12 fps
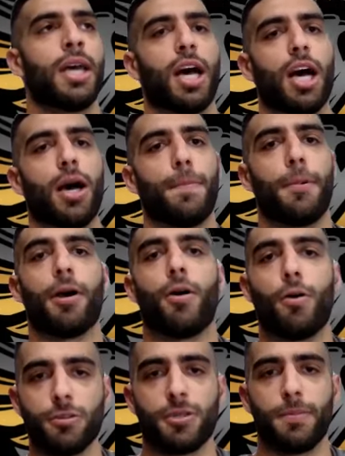Um, but
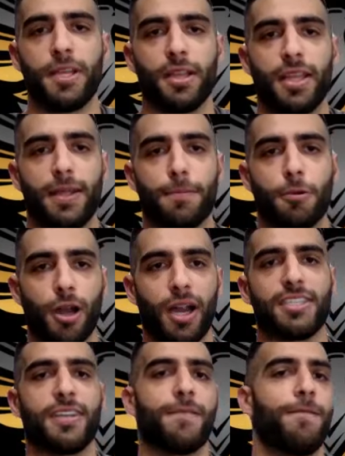ultimately,
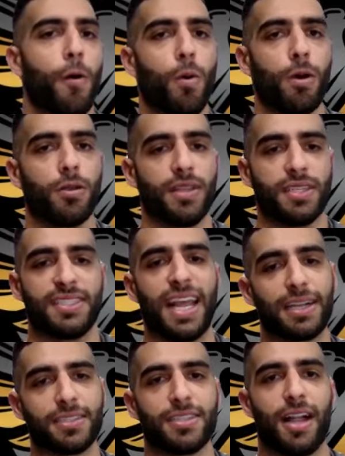progressing forward, this
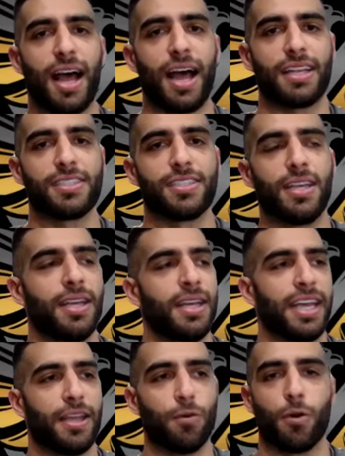next class,
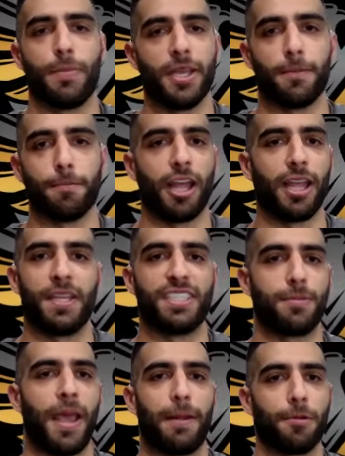it will be a blank
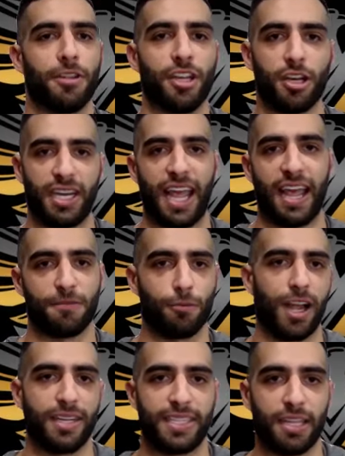piece of paper and they're going to have to
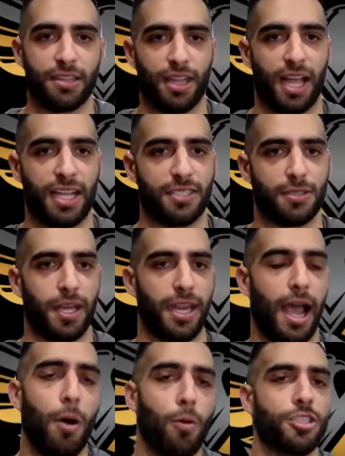write down the license plate.
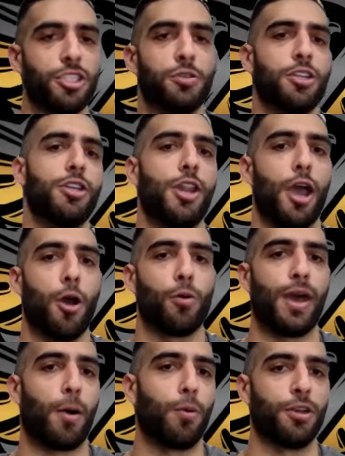I want you to know
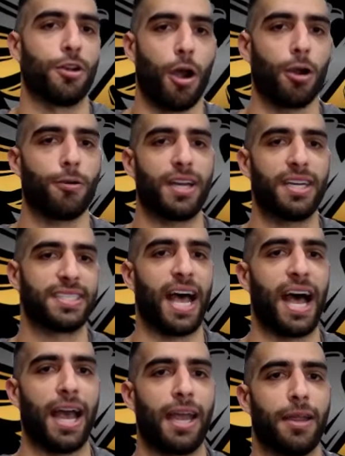that when your heart rate is
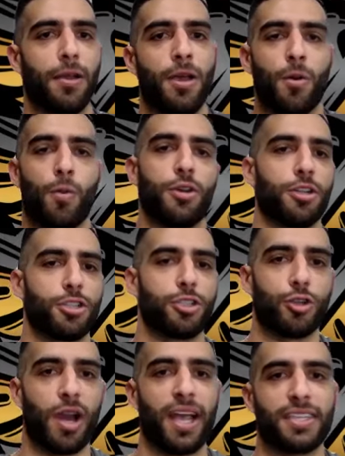high, when you're
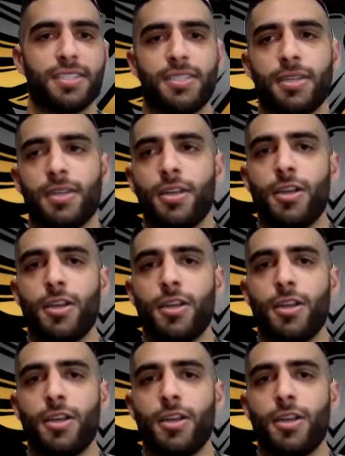stressed,